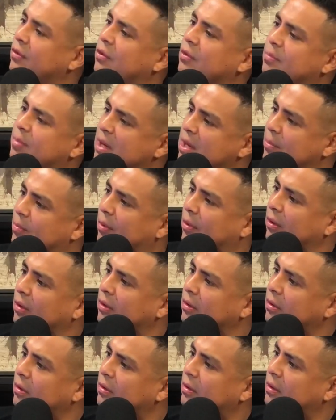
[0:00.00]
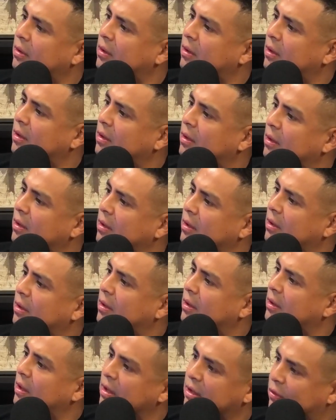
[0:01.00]
your people,
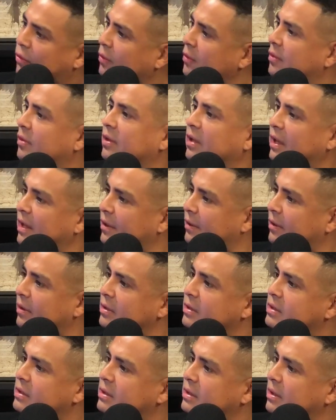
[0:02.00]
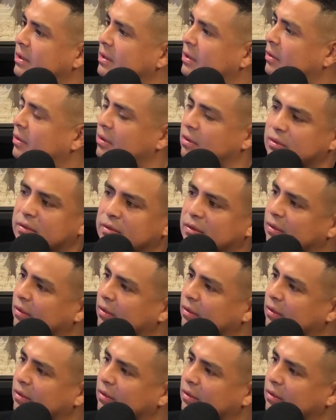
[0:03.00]
into your leaders on a,